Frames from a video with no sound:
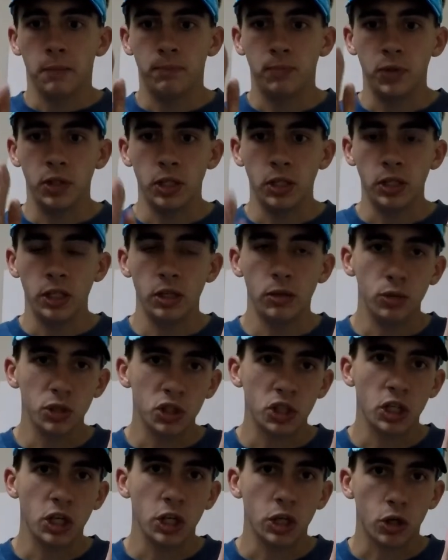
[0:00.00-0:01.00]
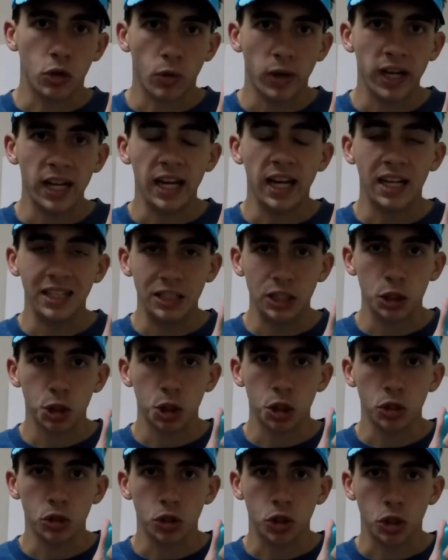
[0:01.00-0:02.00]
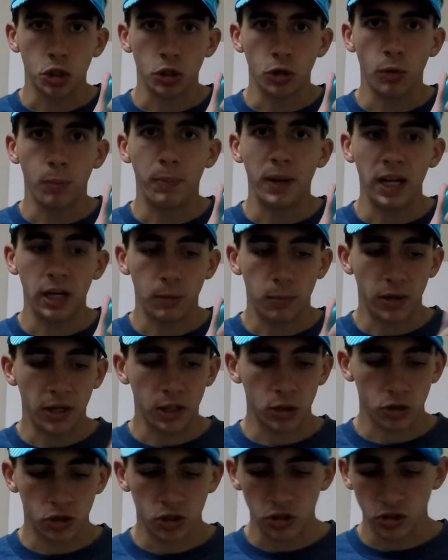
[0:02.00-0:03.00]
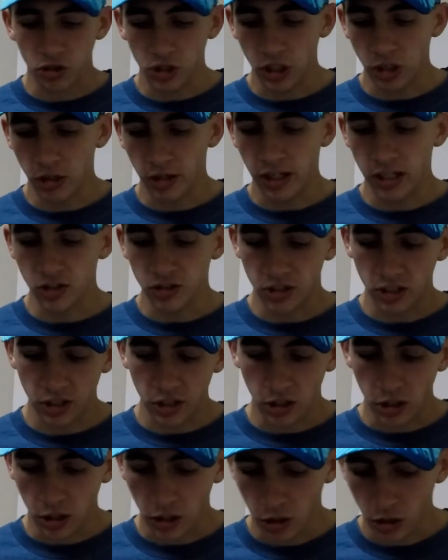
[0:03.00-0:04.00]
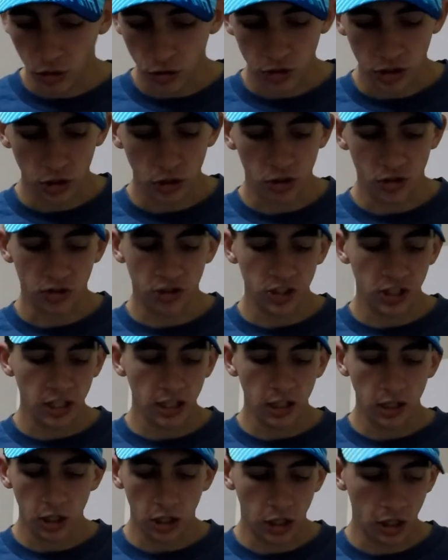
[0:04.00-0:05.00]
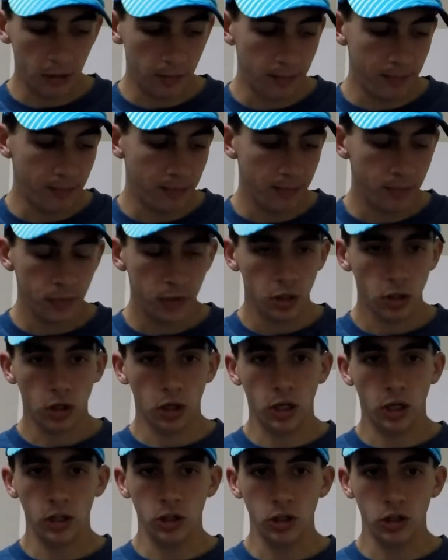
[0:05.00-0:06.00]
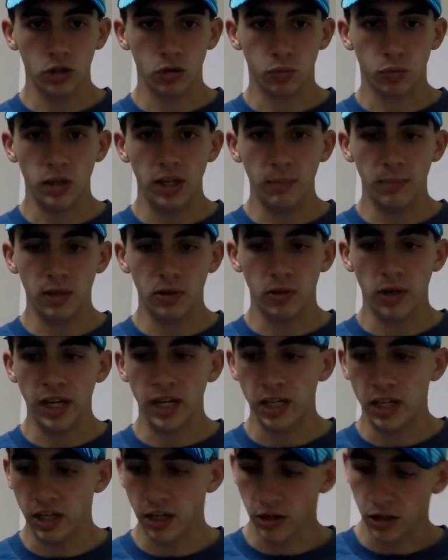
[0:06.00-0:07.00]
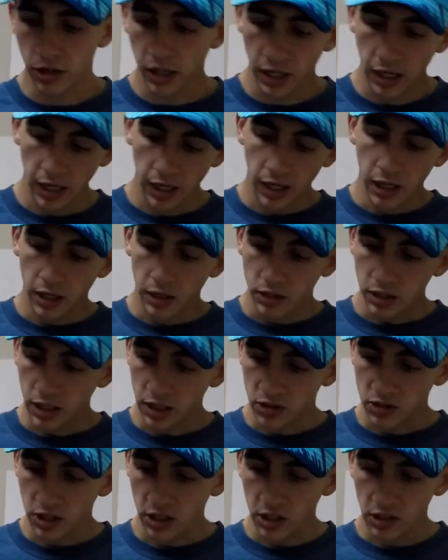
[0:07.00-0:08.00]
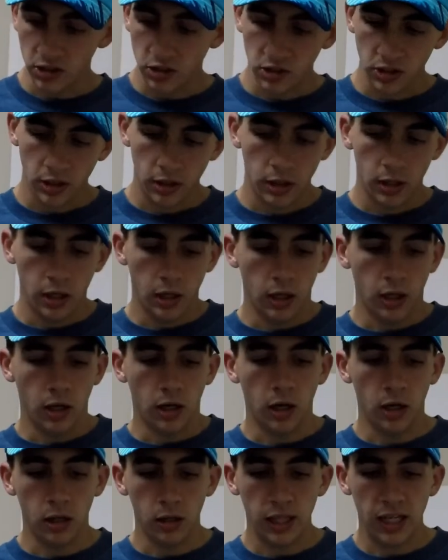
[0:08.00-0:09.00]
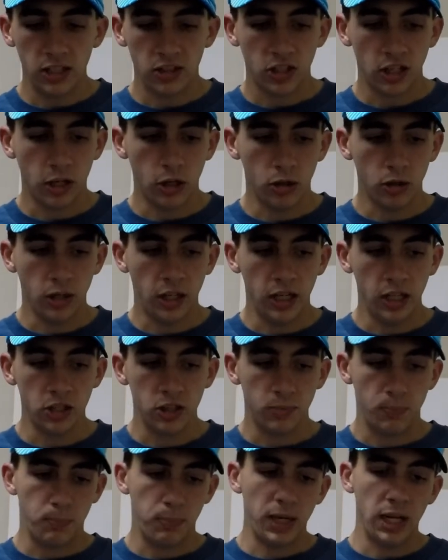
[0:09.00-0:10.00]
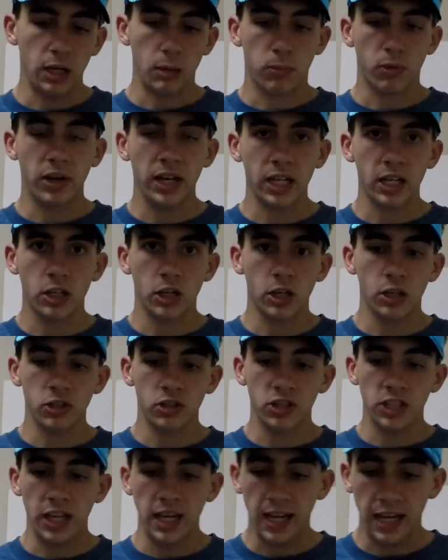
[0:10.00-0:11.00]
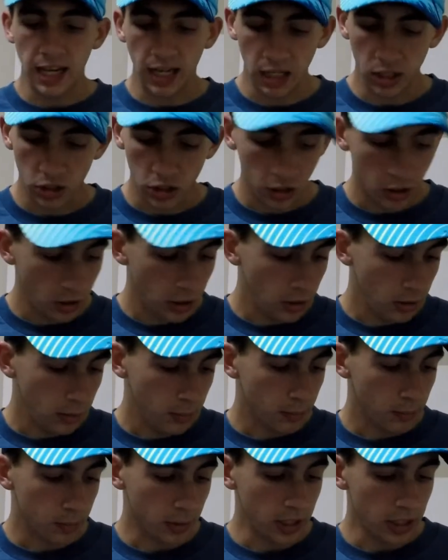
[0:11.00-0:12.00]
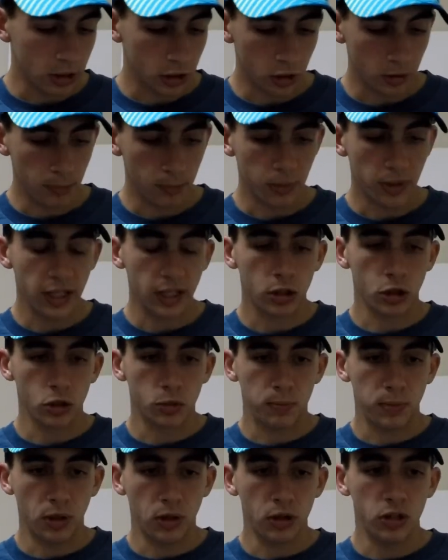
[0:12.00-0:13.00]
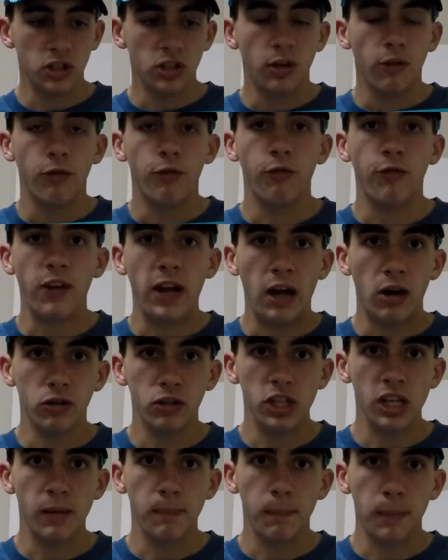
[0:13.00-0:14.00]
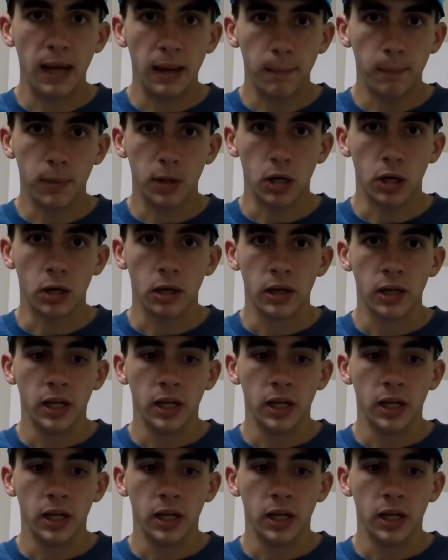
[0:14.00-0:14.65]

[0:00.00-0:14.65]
It was a great addition to Beta Breakers this year. As here, as you can see on this ribbon right here, that says Alaska Airlines Beta Breakers and Breakers Bonus founding member.